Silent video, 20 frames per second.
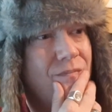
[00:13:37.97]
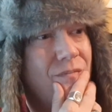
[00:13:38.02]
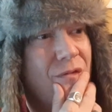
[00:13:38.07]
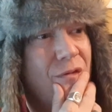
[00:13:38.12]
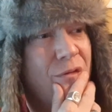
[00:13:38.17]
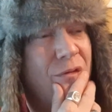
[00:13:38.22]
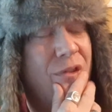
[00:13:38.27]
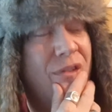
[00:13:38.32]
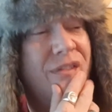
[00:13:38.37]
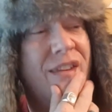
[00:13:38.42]

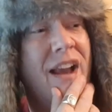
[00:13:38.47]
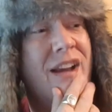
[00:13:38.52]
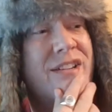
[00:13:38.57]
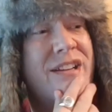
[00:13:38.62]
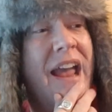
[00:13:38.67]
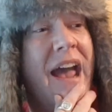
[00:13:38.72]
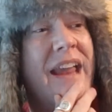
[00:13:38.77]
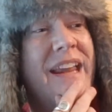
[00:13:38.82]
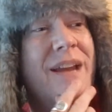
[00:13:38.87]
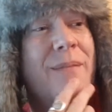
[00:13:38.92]
so this is actually,
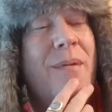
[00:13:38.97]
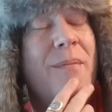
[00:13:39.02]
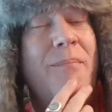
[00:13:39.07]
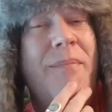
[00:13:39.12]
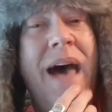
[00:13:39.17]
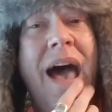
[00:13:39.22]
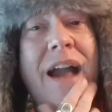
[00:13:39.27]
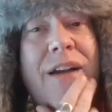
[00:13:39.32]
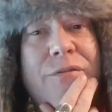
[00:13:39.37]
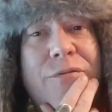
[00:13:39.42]
yeah, he had been
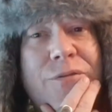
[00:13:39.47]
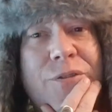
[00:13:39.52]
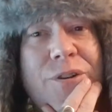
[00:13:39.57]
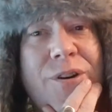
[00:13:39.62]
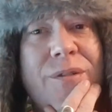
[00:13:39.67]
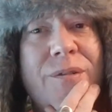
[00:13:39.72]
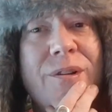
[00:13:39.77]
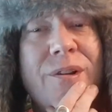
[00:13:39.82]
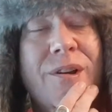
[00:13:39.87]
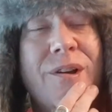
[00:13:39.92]
back
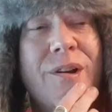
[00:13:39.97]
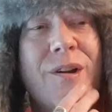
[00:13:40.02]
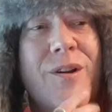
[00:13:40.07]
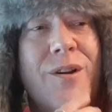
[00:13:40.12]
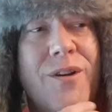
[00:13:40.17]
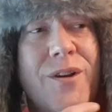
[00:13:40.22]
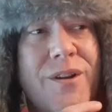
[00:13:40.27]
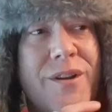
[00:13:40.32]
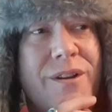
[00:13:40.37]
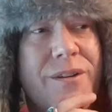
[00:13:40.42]
for
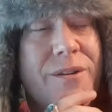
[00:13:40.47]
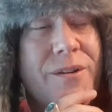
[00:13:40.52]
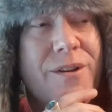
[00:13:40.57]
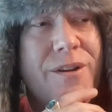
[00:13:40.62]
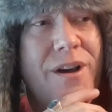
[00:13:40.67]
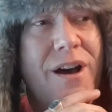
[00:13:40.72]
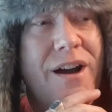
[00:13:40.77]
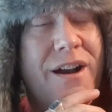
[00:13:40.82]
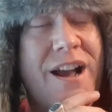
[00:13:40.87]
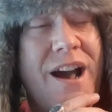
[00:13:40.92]

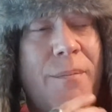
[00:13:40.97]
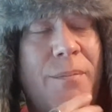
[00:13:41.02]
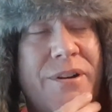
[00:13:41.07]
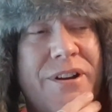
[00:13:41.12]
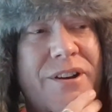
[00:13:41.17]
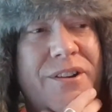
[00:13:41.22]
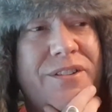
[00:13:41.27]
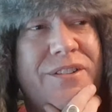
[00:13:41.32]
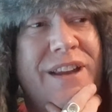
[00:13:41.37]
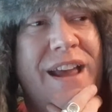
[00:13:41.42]
a couple
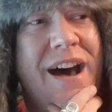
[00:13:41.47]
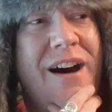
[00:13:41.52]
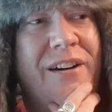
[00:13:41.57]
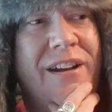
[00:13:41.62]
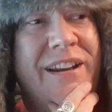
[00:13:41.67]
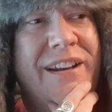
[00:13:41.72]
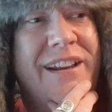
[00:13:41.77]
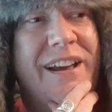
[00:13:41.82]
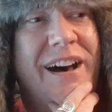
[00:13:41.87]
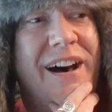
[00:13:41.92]
years now,
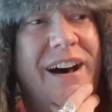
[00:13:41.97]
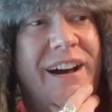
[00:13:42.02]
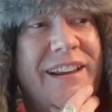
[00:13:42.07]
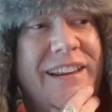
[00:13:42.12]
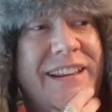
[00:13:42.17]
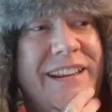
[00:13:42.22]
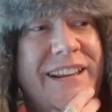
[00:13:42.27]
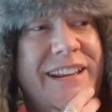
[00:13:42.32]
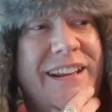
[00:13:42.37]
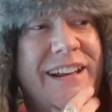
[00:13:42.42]
and
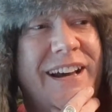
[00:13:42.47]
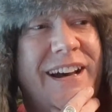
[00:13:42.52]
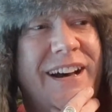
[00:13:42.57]
he's